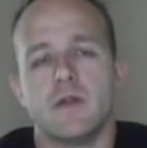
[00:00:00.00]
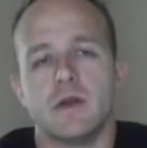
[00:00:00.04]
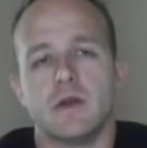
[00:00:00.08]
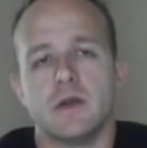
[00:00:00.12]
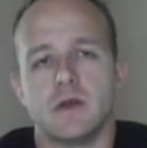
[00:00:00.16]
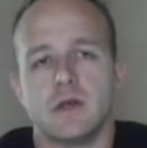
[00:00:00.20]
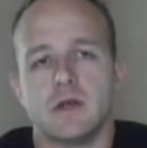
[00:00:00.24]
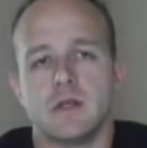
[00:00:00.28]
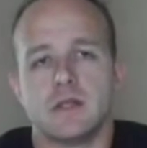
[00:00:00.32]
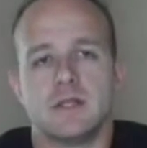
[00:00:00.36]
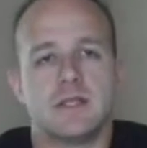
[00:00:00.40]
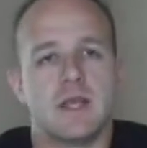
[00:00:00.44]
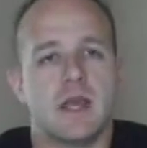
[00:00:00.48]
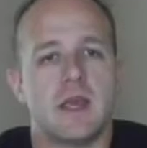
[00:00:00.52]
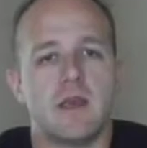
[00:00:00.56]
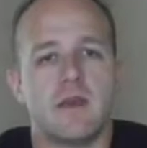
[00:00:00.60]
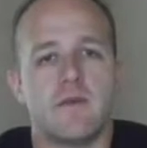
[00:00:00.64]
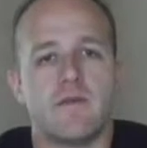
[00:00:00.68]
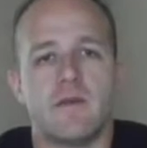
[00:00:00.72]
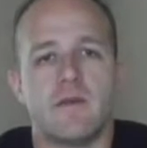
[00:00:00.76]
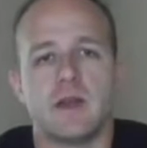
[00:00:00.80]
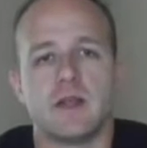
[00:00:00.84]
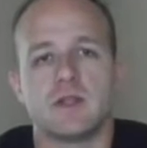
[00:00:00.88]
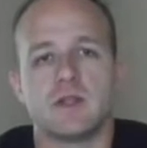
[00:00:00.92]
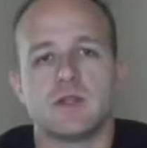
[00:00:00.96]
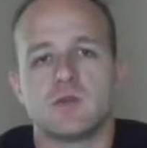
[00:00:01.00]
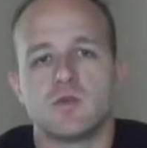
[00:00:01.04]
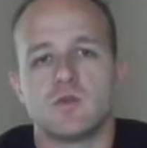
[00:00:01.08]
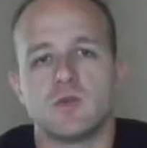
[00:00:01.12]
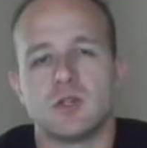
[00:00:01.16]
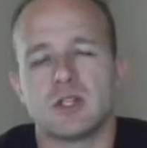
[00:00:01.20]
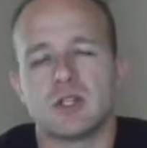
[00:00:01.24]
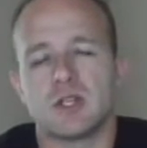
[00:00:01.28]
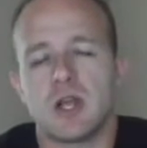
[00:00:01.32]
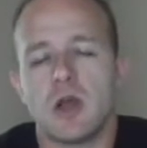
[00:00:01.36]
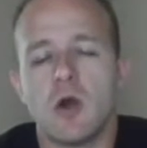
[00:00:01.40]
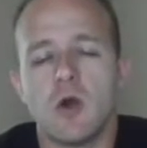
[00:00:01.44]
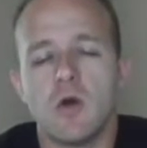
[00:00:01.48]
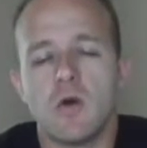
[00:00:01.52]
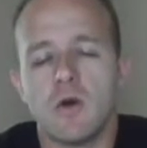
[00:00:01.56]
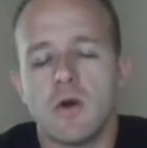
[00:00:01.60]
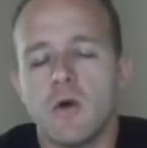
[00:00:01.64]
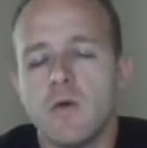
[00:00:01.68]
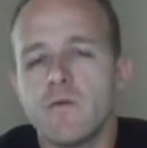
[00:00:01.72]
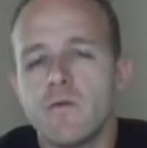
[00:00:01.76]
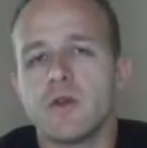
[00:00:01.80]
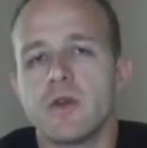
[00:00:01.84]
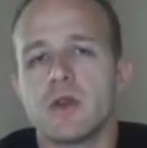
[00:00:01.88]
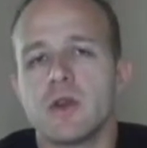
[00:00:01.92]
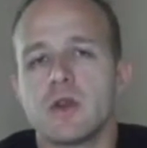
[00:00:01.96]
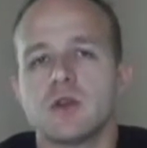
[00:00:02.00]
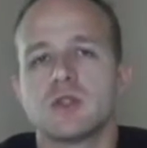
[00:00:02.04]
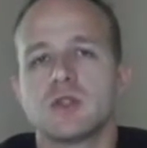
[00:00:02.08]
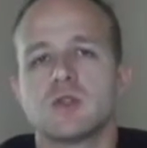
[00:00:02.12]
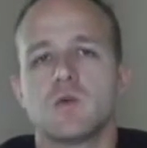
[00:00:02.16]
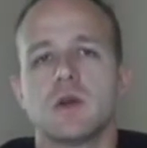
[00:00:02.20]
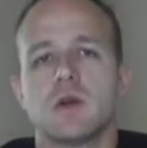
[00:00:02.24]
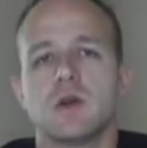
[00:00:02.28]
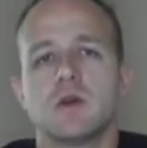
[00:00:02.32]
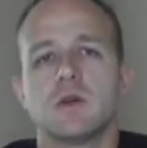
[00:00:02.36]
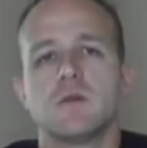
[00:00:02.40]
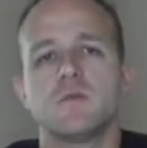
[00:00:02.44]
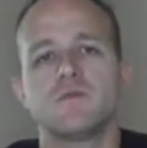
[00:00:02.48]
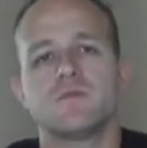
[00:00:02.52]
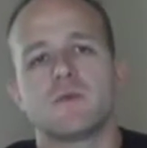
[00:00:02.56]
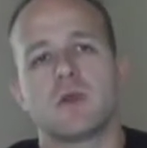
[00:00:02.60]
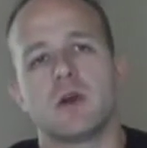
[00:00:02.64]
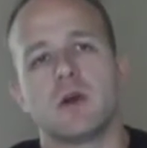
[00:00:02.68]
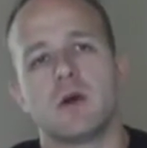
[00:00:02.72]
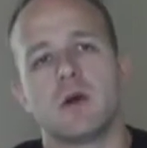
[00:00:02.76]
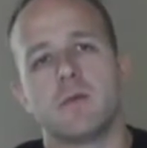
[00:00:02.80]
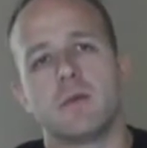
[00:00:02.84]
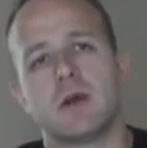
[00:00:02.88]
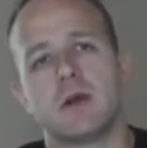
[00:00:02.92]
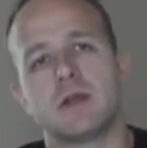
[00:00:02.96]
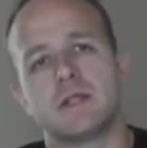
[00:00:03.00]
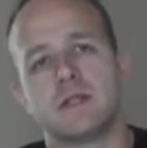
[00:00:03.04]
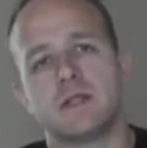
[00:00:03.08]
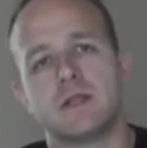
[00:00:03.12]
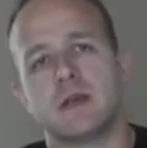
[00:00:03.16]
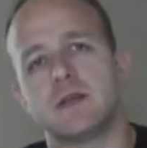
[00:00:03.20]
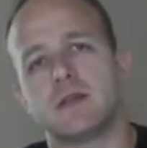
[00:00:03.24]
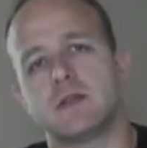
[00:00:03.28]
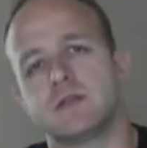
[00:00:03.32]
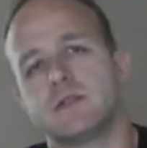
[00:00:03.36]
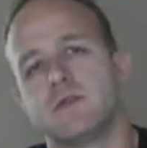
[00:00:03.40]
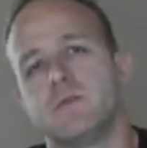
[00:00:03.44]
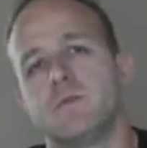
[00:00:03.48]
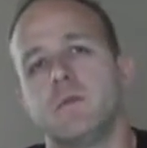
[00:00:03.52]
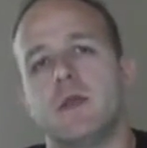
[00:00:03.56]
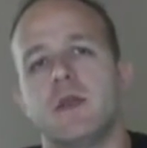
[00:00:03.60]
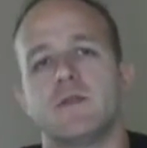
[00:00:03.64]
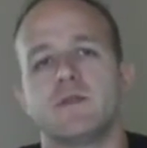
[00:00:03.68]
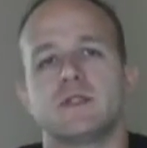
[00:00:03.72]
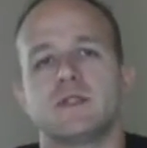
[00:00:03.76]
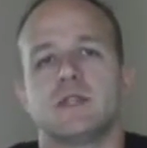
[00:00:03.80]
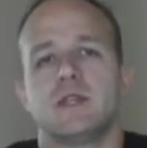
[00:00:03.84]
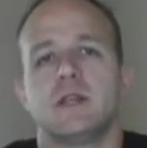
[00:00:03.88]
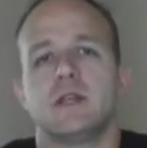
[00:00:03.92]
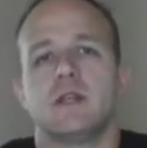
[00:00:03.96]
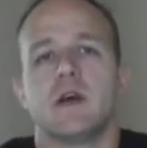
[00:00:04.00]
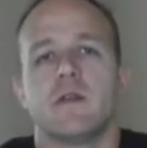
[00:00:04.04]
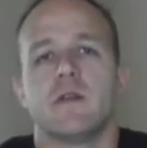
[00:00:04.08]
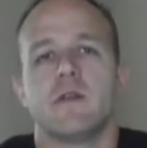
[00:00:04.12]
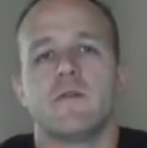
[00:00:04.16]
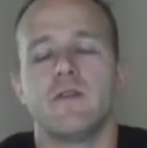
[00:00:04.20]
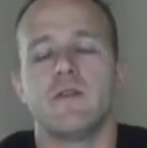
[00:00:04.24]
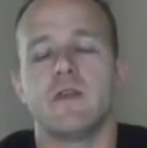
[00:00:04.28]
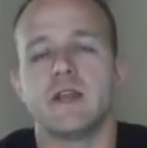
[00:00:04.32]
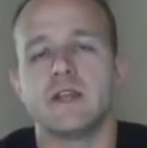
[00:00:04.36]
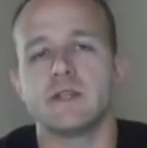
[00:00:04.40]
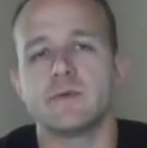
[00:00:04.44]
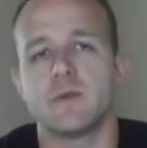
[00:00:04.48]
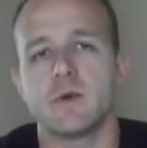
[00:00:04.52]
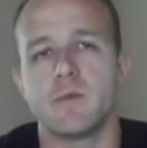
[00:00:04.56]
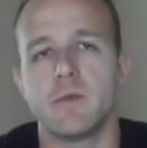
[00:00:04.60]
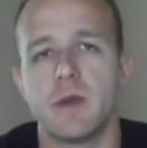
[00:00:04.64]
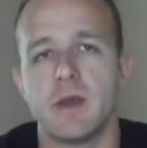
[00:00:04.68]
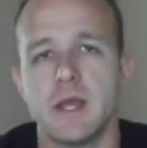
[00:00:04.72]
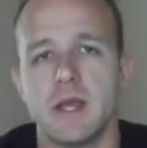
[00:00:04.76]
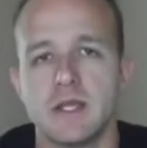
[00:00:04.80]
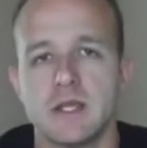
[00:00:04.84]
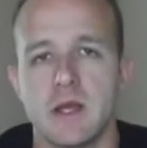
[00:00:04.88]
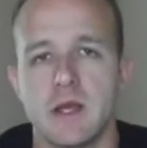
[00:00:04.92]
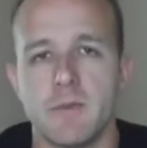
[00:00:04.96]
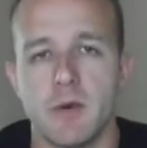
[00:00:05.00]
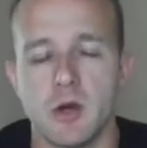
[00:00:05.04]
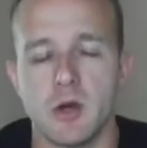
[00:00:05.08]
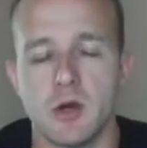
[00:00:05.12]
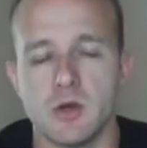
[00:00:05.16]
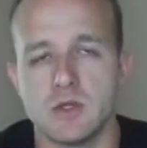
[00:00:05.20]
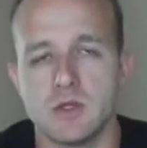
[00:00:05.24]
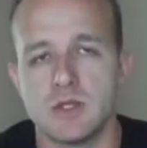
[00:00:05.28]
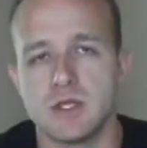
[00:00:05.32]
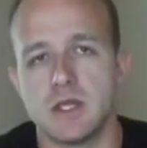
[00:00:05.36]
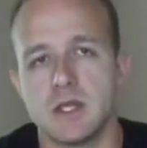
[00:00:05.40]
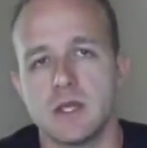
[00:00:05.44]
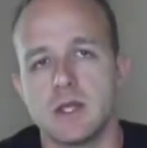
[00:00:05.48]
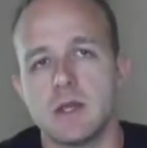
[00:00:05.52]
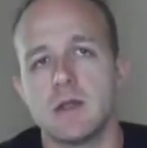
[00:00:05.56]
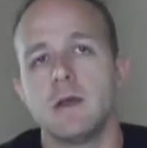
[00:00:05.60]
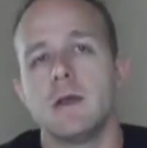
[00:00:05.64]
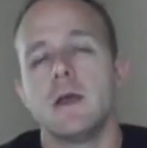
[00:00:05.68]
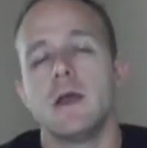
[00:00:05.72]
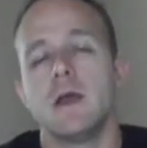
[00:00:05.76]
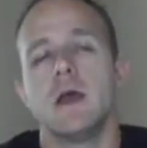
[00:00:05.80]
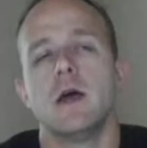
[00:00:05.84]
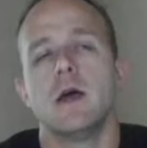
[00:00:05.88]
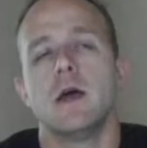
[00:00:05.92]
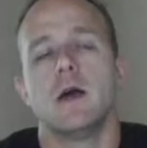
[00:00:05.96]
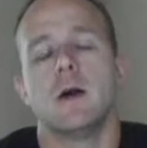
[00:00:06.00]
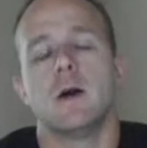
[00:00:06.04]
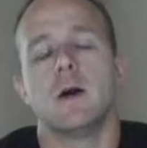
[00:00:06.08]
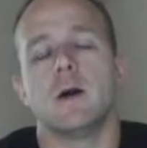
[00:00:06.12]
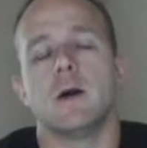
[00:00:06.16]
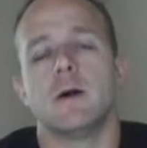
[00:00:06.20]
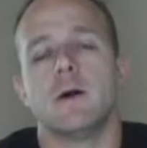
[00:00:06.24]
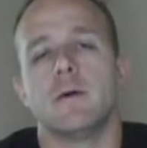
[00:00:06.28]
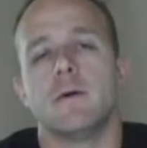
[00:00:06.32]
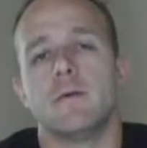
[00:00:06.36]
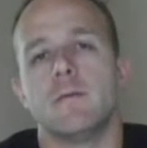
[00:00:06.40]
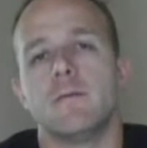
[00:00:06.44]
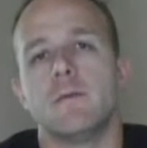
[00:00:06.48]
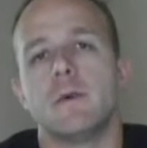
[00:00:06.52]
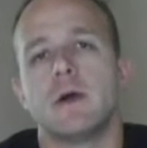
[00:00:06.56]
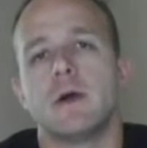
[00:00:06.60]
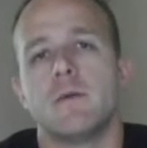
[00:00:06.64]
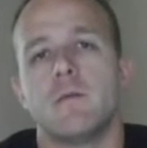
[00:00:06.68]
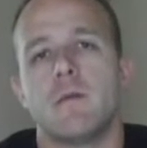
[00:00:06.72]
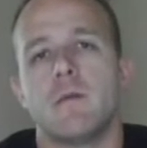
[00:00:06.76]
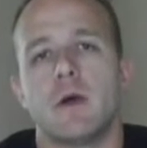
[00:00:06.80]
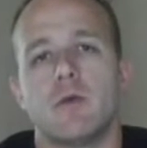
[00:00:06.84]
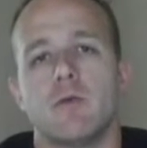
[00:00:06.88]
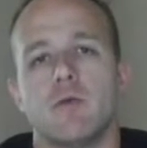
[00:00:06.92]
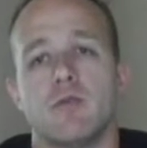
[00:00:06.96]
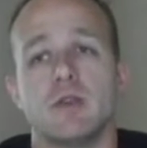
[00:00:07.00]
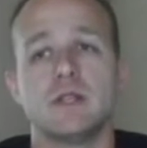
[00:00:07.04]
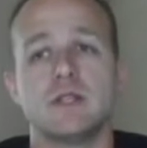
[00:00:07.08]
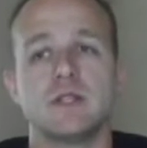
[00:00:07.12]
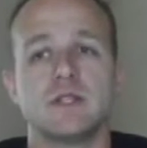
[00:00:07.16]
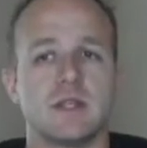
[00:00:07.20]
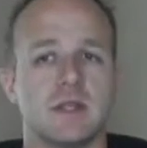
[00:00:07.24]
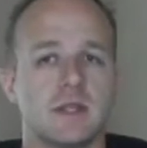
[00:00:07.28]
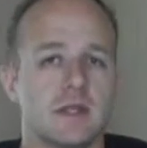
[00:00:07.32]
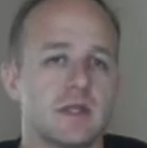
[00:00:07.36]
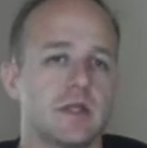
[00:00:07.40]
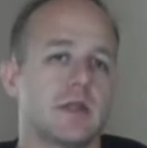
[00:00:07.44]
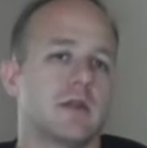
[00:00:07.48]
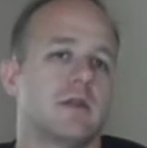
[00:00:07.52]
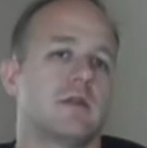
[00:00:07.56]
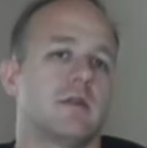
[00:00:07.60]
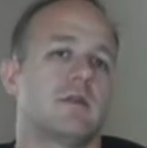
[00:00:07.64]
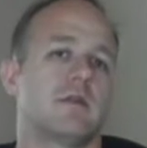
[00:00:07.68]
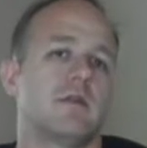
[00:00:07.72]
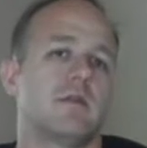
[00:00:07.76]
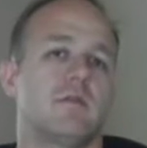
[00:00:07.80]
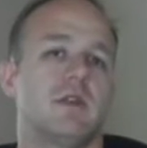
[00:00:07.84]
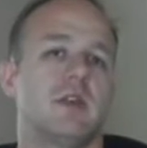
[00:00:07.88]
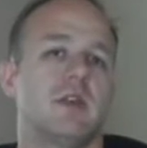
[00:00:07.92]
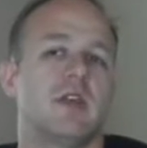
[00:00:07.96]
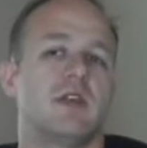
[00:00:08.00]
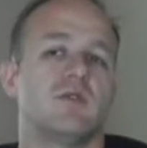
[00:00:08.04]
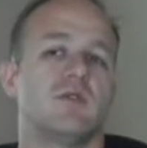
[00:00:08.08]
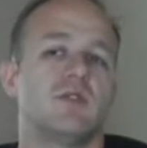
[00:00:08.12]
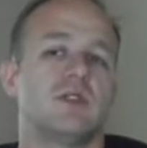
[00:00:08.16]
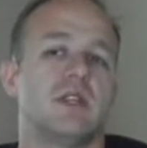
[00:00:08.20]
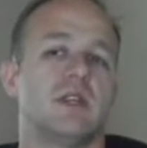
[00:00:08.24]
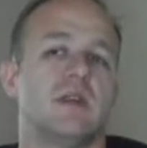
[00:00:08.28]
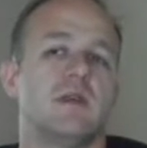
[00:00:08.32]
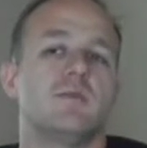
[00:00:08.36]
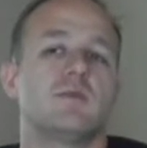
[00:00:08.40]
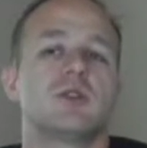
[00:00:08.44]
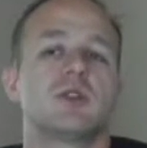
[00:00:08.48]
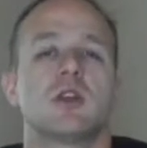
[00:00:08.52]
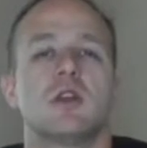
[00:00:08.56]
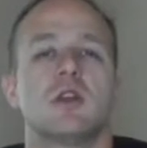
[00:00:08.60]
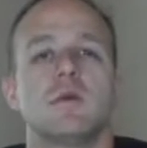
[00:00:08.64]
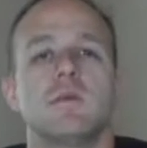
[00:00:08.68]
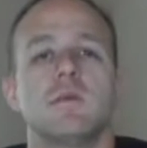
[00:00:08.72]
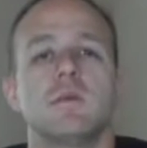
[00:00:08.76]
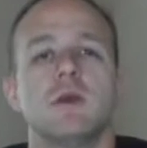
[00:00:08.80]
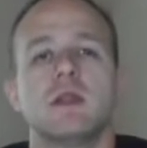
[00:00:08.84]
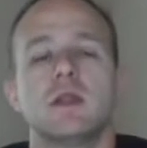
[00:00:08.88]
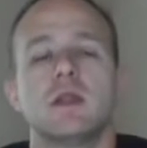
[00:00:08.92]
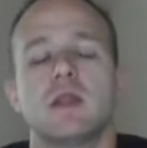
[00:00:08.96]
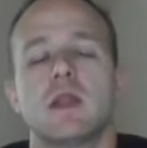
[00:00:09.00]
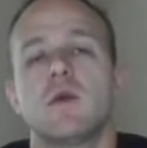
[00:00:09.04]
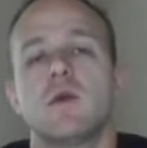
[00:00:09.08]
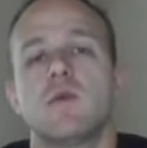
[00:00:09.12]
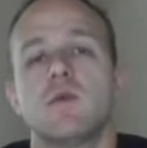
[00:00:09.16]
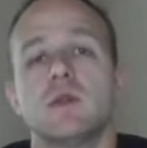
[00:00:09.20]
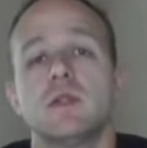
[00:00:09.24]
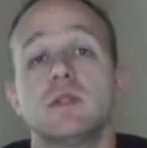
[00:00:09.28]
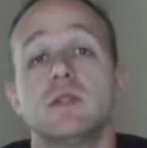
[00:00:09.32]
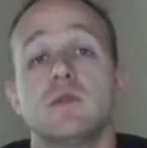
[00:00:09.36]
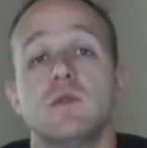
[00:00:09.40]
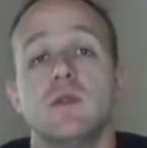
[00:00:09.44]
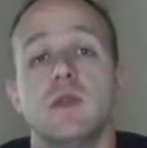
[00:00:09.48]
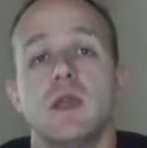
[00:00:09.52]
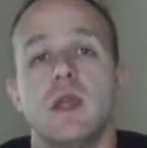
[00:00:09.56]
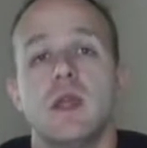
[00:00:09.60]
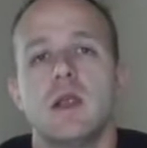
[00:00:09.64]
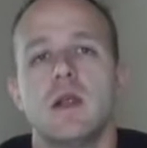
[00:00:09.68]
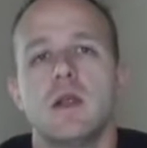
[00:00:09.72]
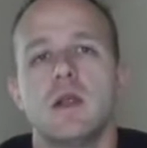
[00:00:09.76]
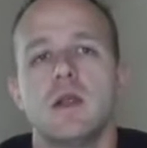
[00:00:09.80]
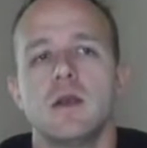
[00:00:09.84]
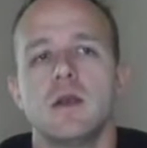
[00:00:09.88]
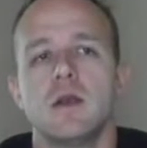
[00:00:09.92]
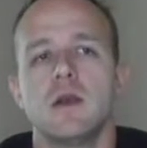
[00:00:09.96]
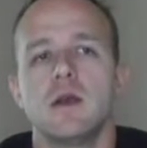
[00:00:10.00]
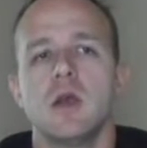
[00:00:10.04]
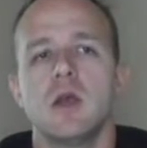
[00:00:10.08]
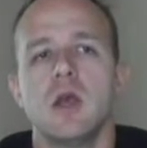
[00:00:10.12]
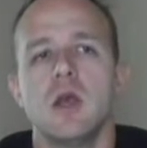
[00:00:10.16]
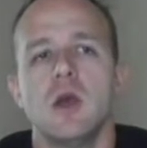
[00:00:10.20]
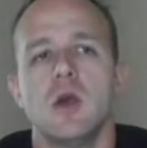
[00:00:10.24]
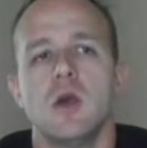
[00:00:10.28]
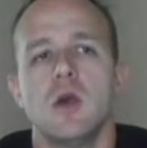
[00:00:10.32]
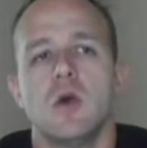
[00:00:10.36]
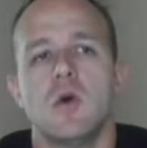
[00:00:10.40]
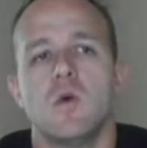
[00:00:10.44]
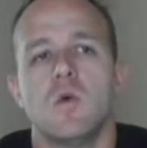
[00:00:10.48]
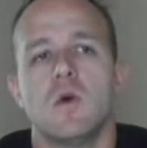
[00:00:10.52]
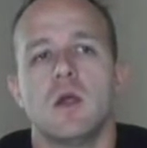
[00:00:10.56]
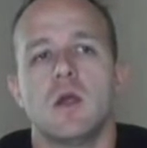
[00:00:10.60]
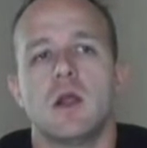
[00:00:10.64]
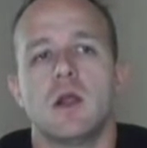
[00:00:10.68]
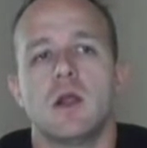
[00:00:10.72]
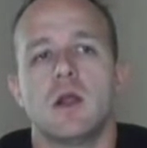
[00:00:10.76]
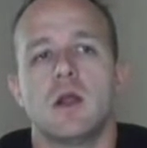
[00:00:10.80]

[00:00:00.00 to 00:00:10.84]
day events, which hopefully goes well. As you may have seen on the Facebook page, I posted my recent Kill Team tournament that I went to in the area, where